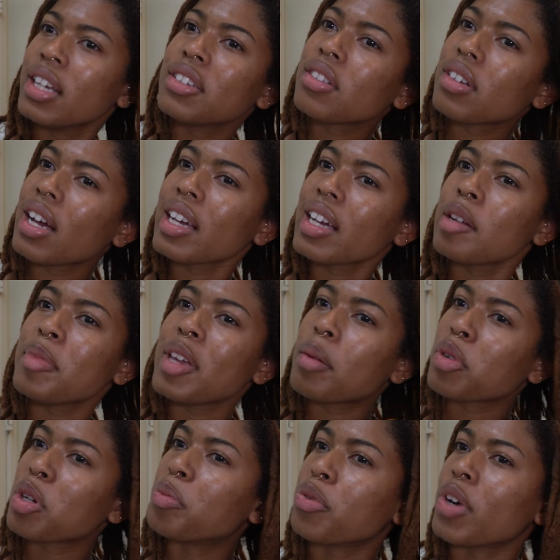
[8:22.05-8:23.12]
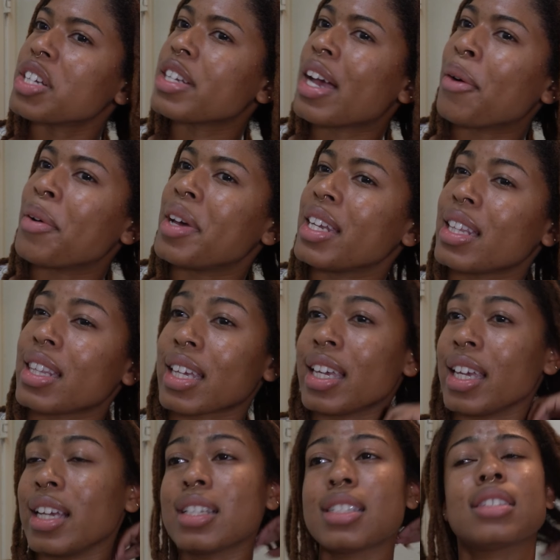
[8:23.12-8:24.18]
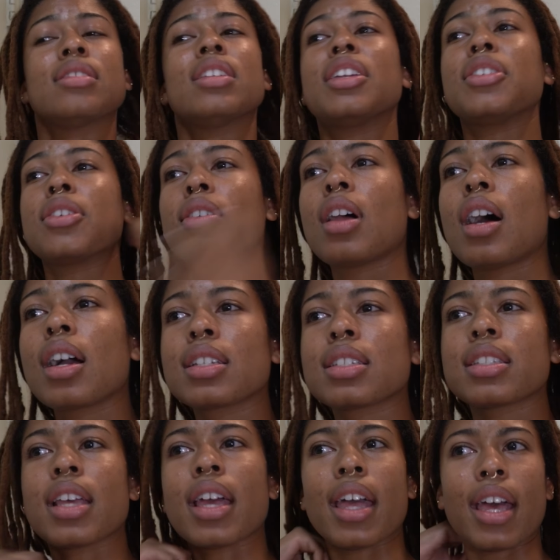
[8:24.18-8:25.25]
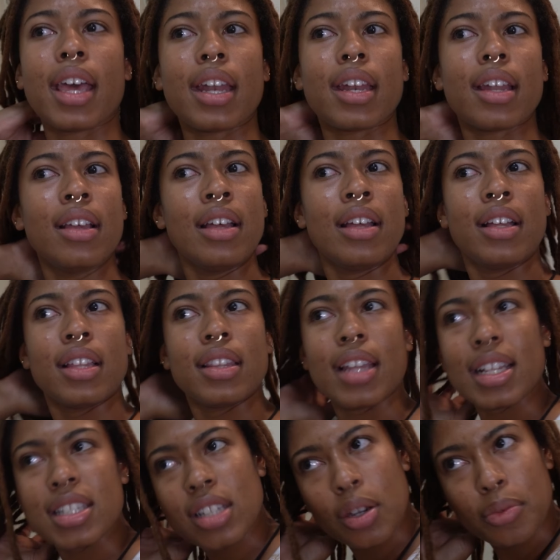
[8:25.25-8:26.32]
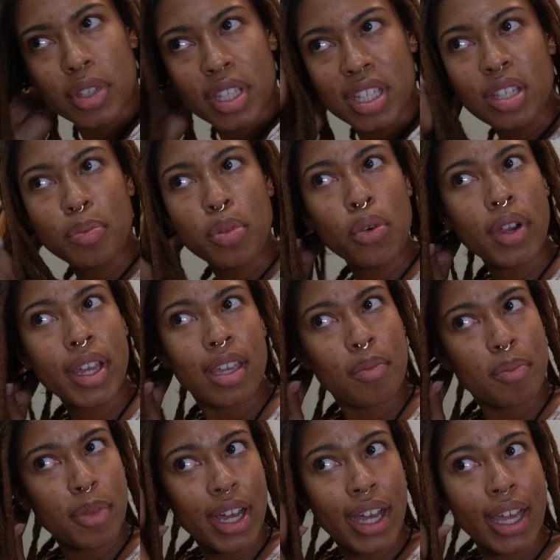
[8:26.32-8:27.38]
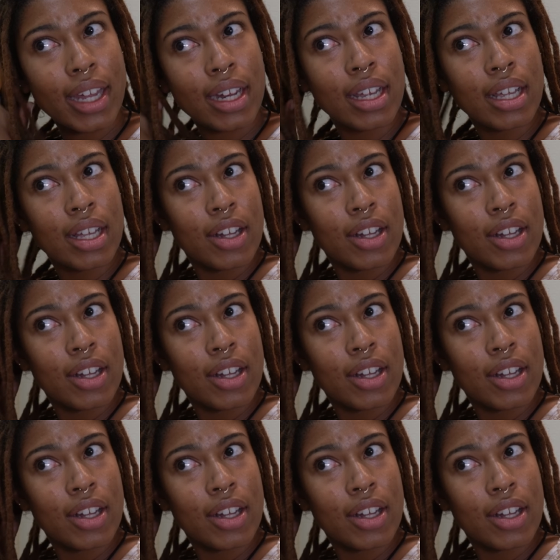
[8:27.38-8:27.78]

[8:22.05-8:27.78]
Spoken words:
you're not going to be able to brush out any of the kinks in your locks, and that's not really the point, but